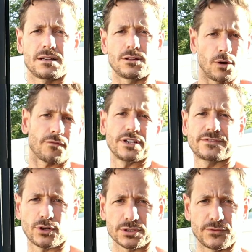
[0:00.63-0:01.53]
Hello friends,
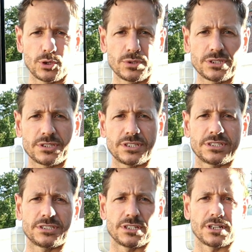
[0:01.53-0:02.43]
folks, and viewers. This
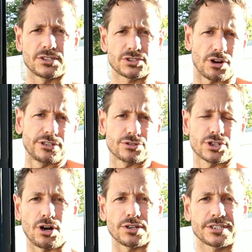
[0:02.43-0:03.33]
is trainer
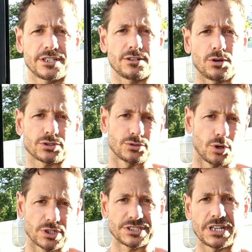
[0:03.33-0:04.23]
Charles here, also
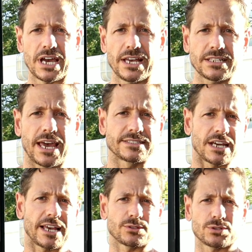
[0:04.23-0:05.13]
known as Jazz, at
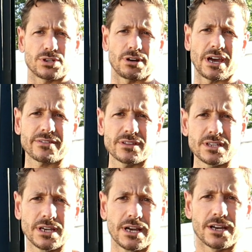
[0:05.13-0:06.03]

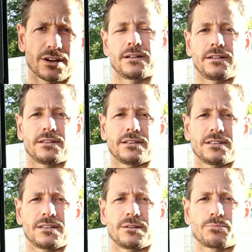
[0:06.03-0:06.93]
JazzOCRathlete,
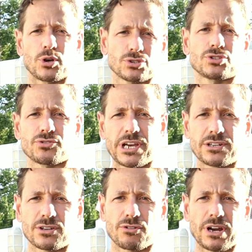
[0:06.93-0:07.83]
personal
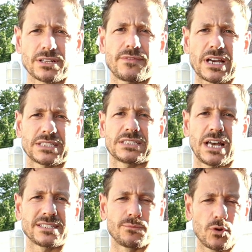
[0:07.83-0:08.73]
trainer, corrective
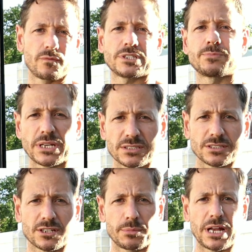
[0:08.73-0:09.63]
exercise and movement
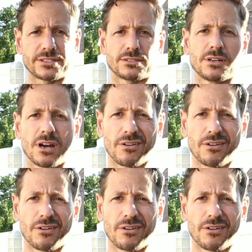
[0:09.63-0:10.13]
specialist, coming at you.